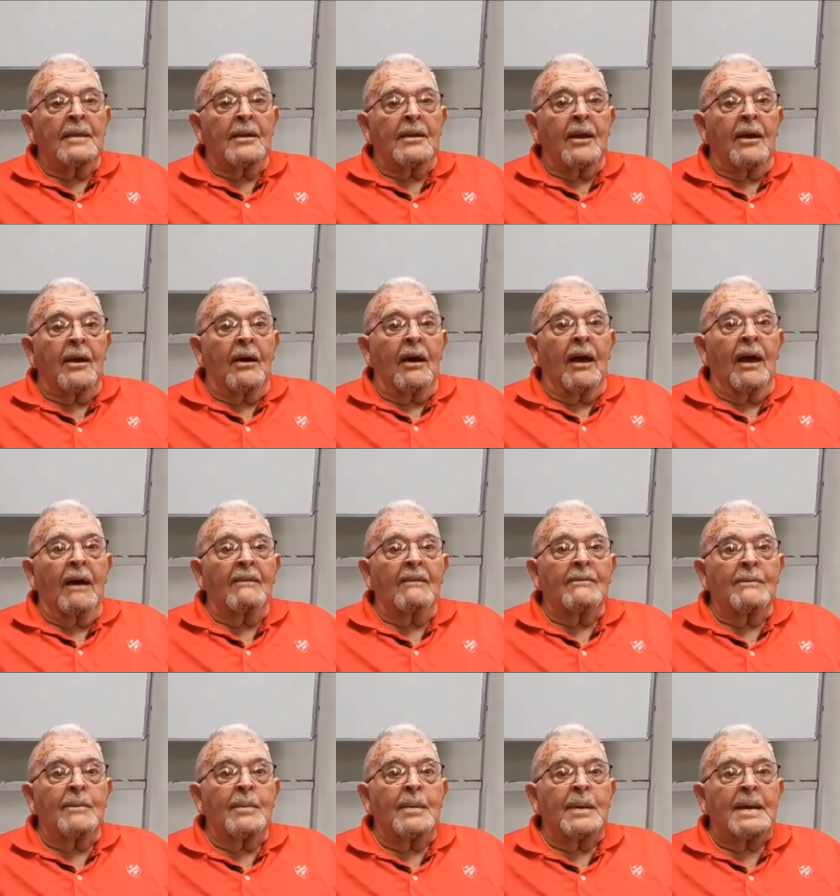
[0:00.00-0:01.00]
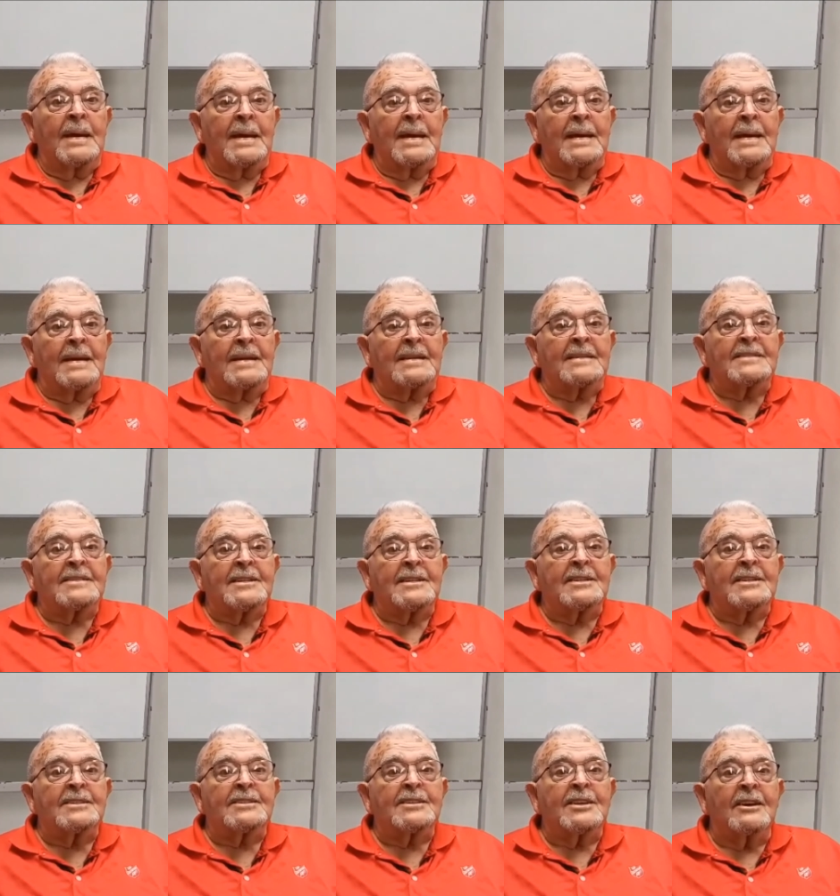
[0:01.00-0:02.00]
that I have been in
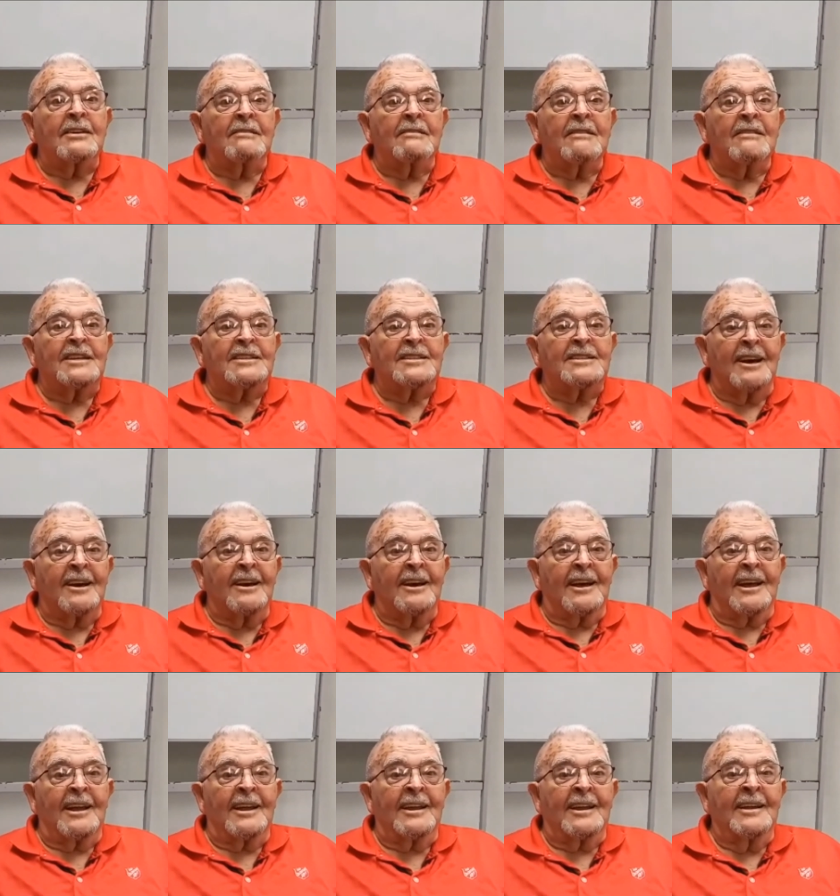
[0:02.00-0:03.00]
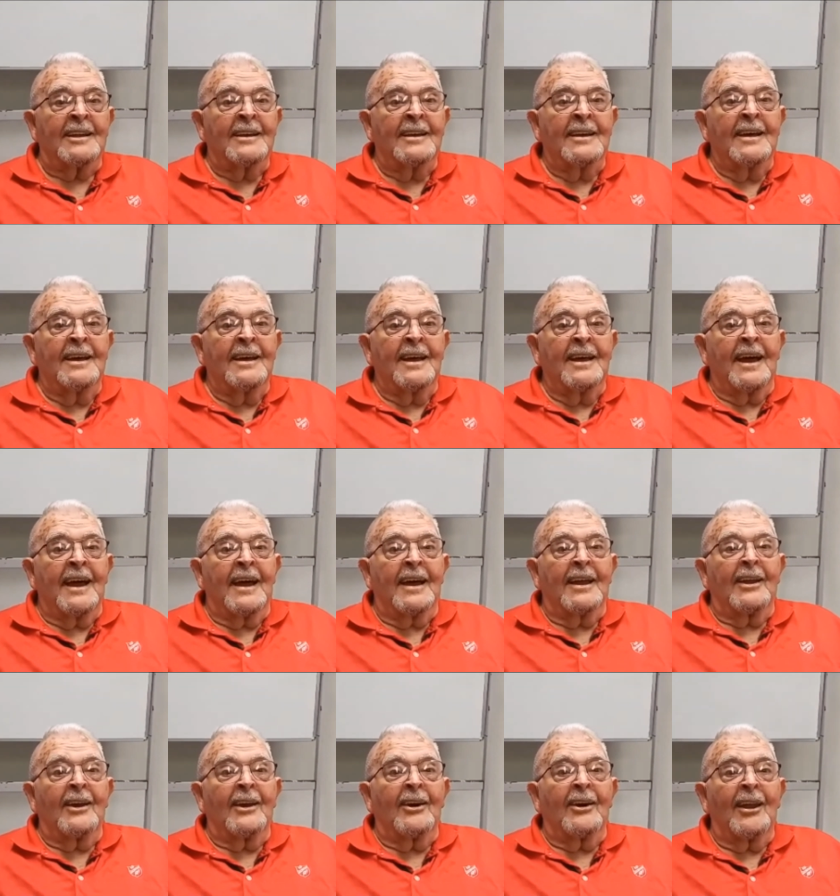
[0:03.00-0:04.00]
since I retired,
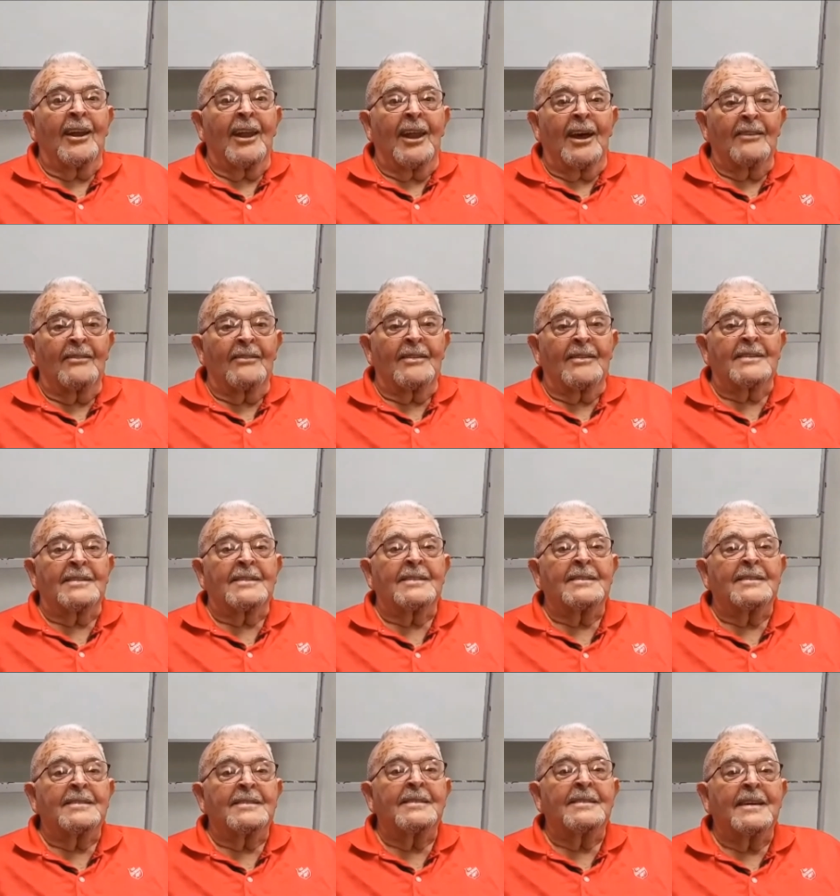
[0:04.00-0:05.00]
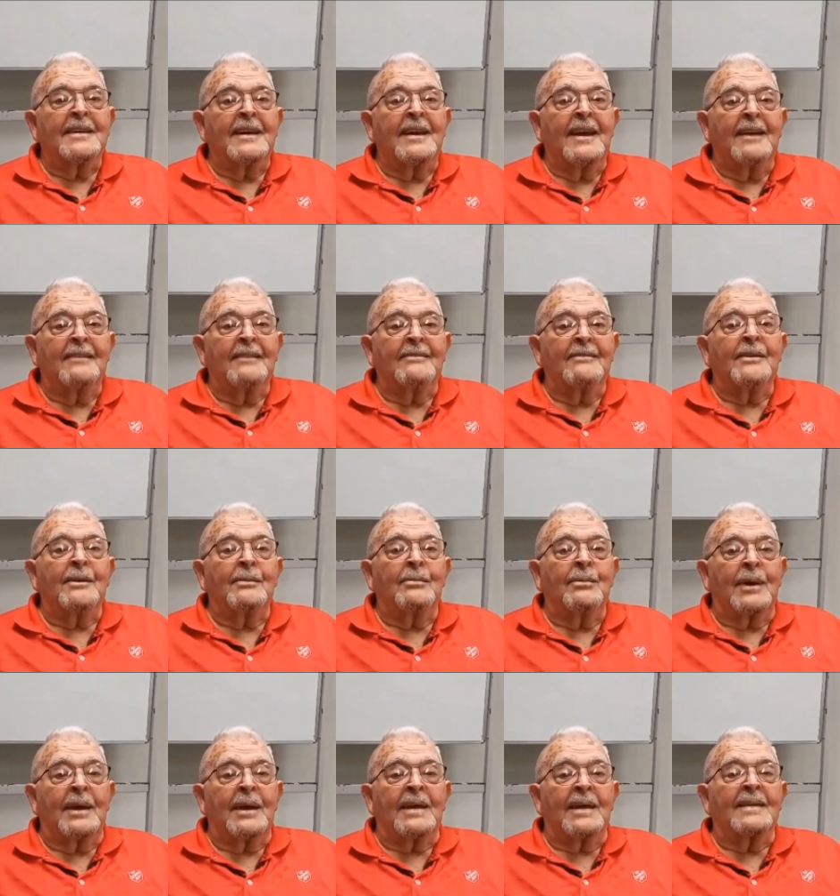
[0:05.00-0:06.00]
and I love it every
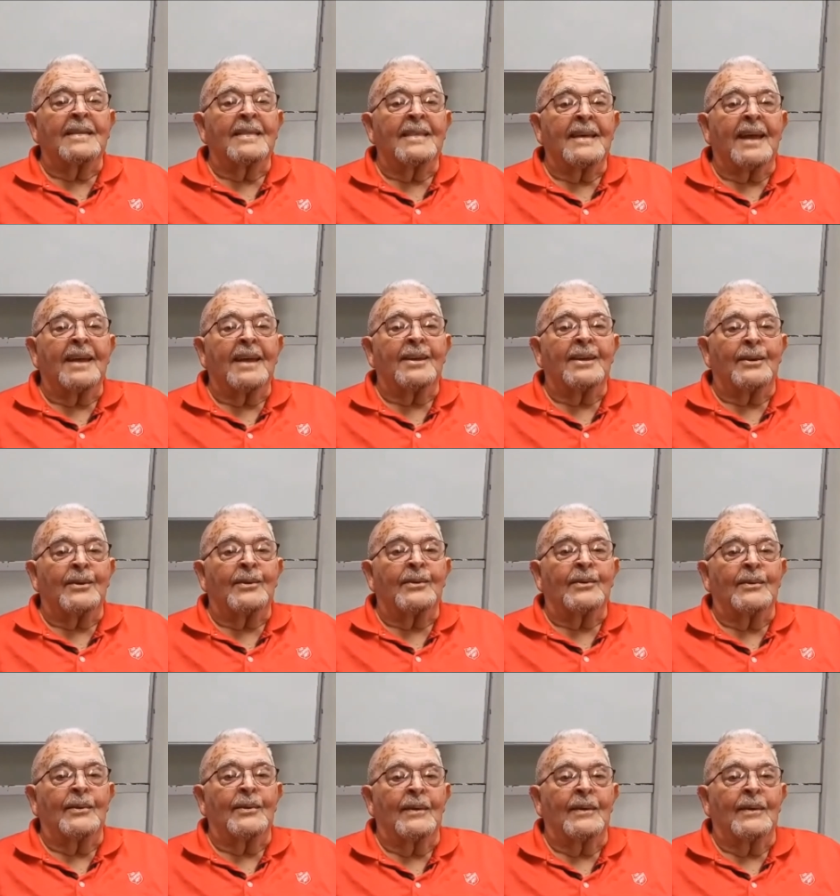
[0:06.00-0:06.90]
week. Thank you.